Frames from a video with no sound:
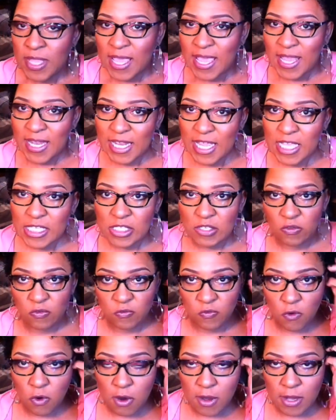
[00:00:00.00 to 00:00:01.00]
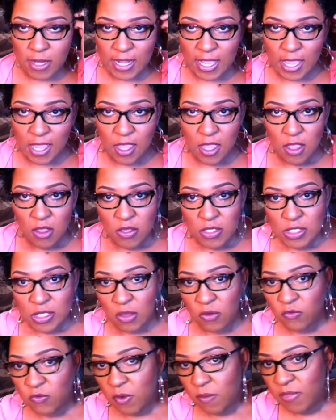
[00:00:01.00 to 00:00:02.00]
At least a four day.
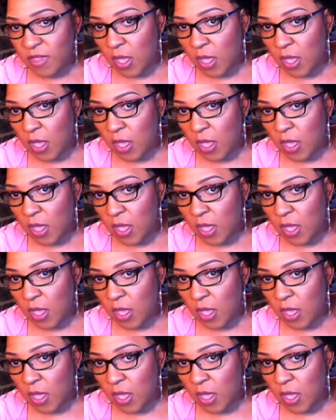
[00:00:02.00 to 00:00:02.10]
So from